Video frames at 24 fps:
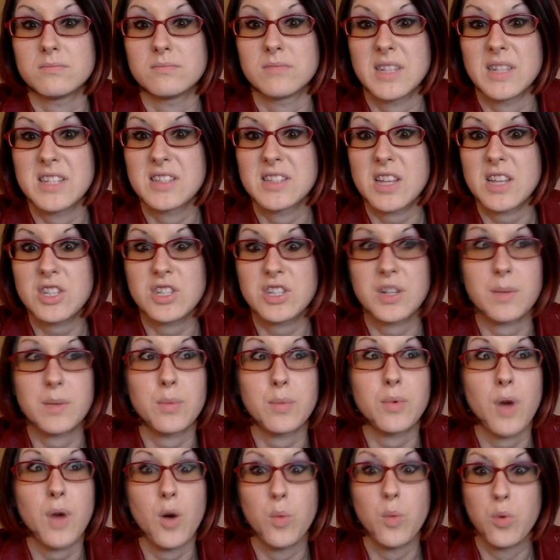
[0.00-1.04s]
He's such an
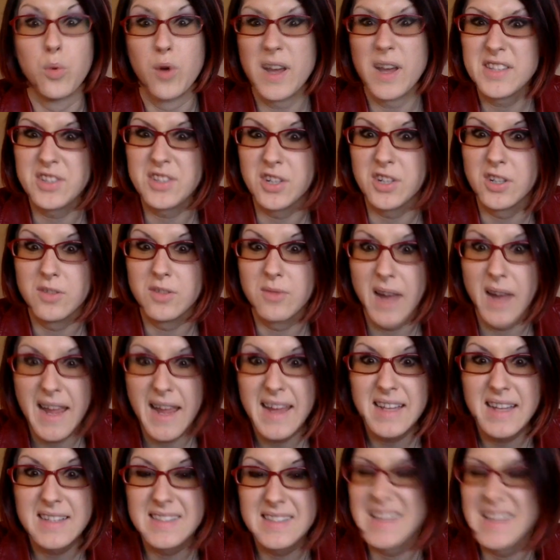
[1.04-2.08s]
oppressor,
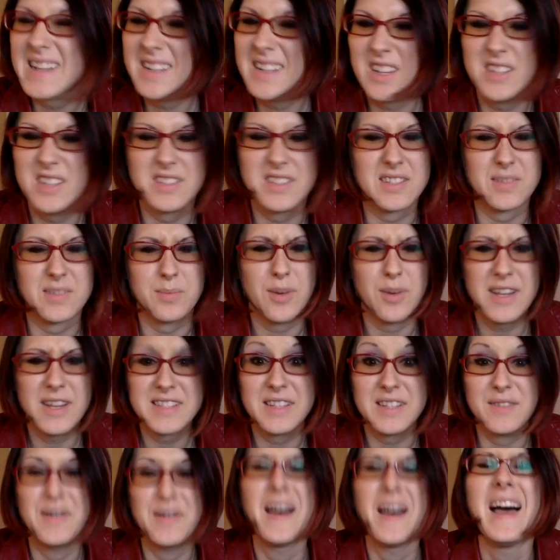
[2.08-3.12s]
right? Santa Claus is
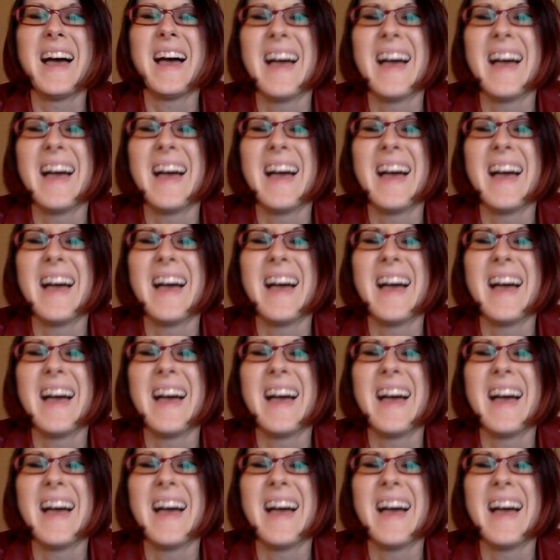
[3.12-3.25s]
oppressive."